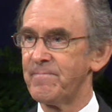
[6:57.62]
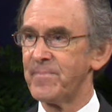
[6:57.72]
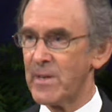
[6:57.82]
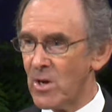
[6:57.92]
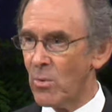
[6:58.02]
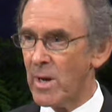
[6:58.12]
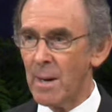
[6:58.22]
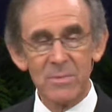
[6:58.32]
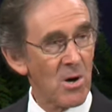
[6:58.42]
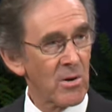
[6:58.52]
You know what
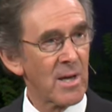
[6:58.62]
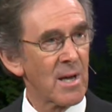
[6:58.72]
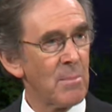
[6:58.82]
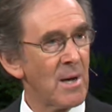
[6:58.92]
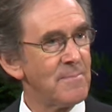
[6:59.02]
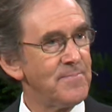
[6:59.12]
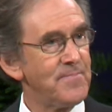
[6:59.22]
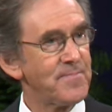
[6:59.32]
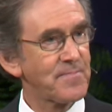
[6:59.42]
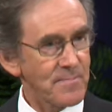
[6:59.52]
I'm talking about?
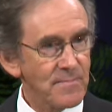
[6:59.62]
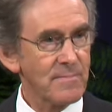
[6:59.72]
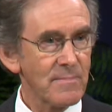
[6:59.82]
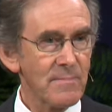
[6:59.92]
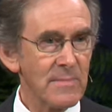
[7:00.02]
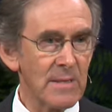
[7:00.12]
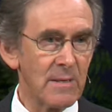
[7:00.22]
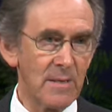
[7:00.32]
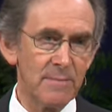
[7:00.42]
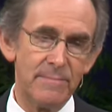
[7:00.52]

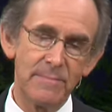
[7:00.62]
Yeah.